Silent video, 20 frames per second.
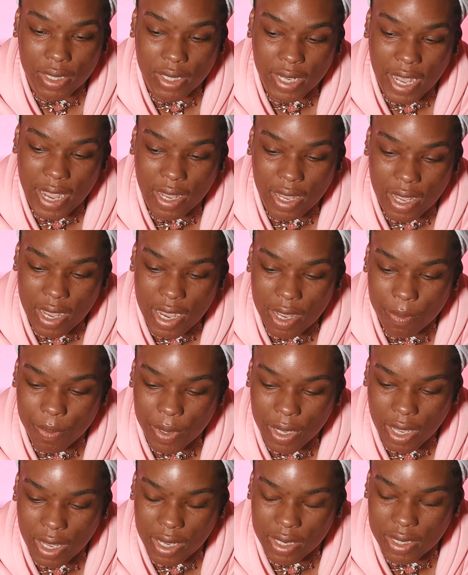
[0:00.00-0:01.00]
to take heed,
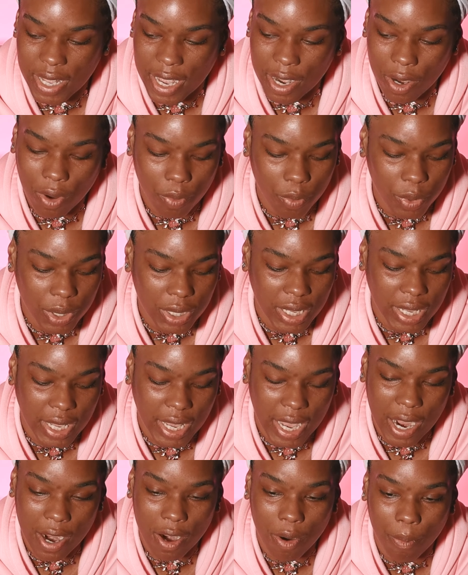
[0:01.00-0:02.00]
because they don't really
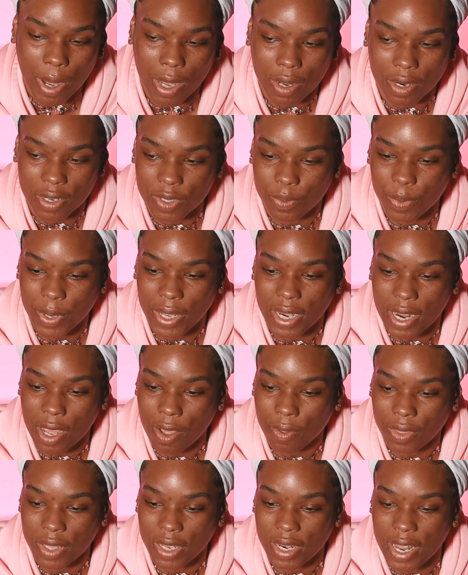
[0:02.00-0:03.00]
care about us being
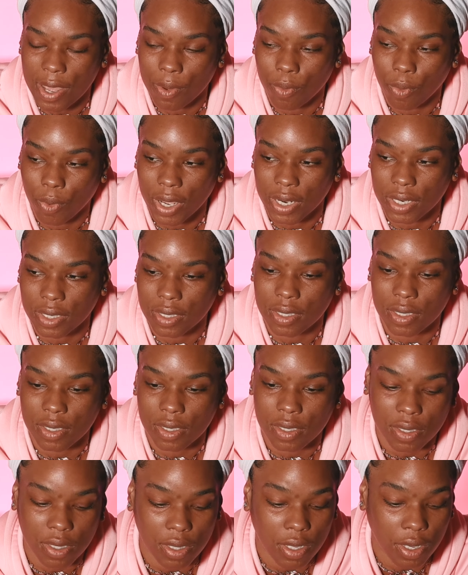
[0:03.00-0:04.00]
healthy. They want
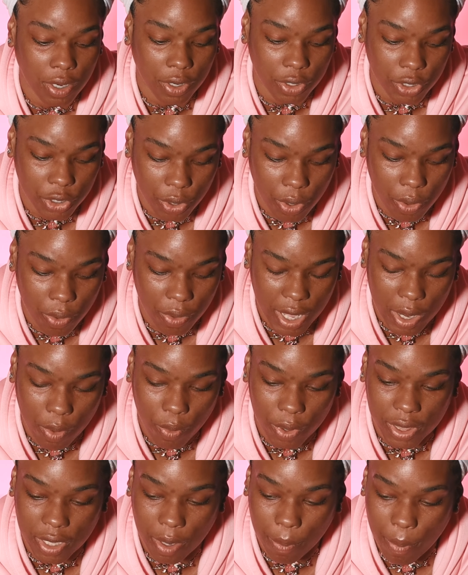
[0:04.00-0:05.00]
the control, they
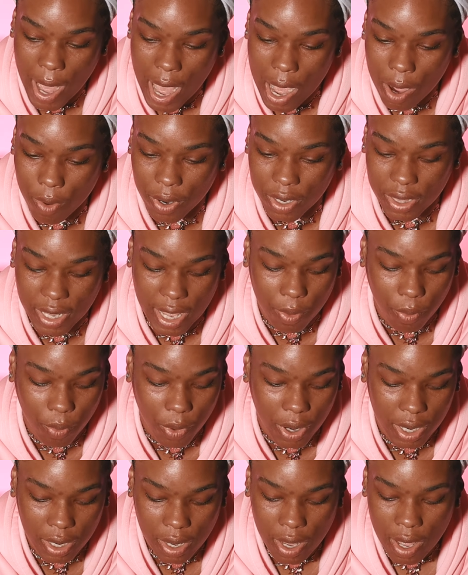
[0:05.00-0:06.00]
want the power, and they
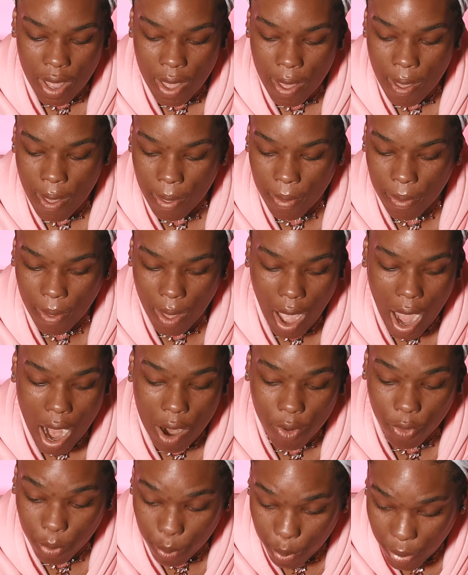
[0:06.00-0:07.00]
want
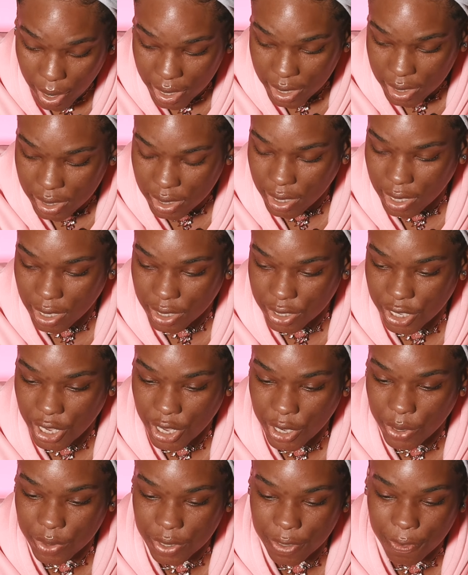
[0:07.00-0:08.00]
our money to
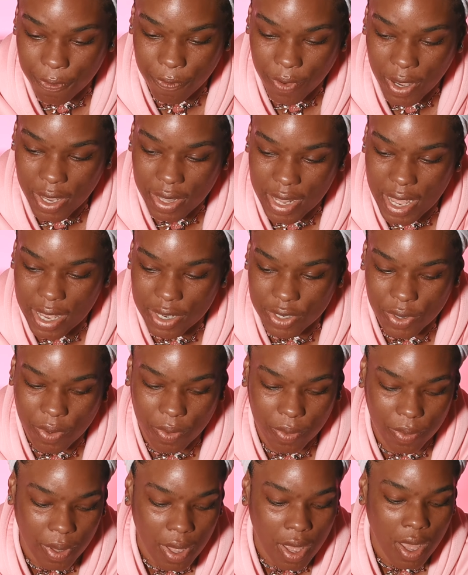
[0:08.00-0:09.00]
continue to fund that.
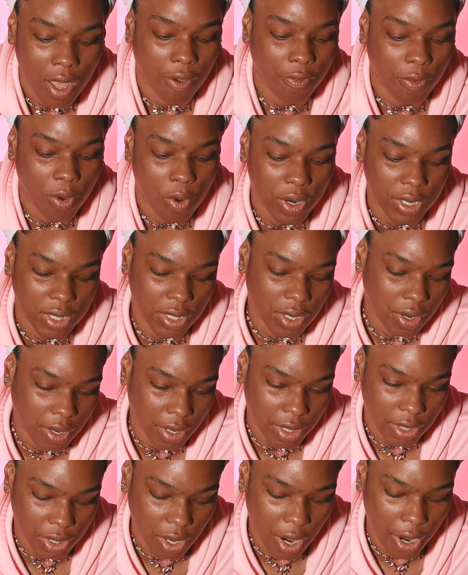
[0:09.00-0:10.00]
So of course they're
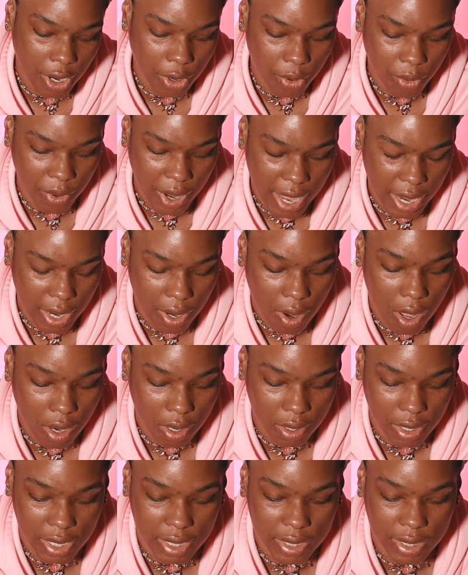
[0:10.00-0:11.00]
going to start creating
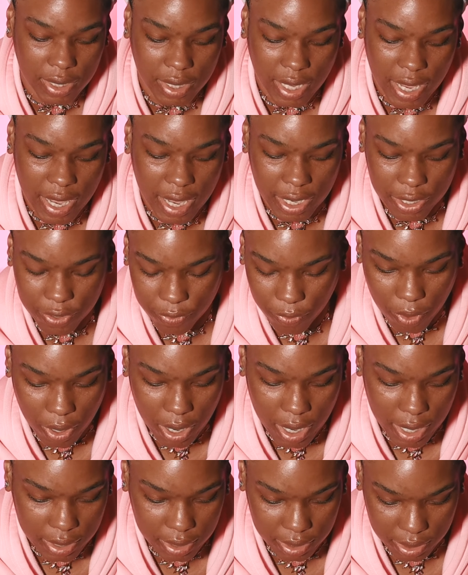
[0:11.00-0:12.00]
all of these things for
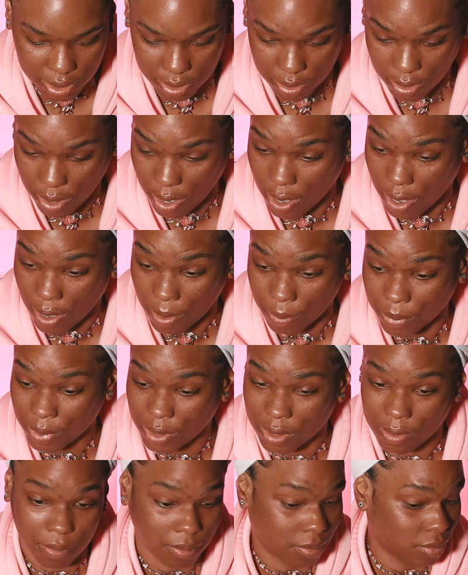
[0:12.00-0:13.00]
us um,
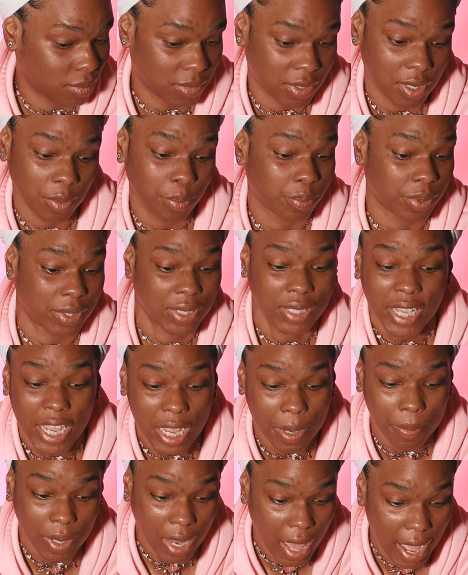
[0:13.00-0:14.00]
to
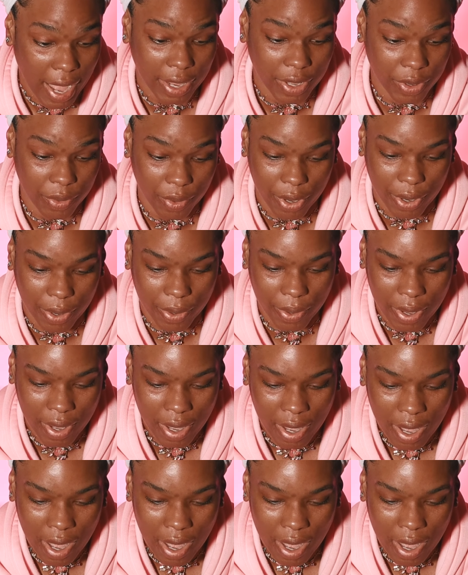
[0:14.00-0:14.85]
seem like, you know,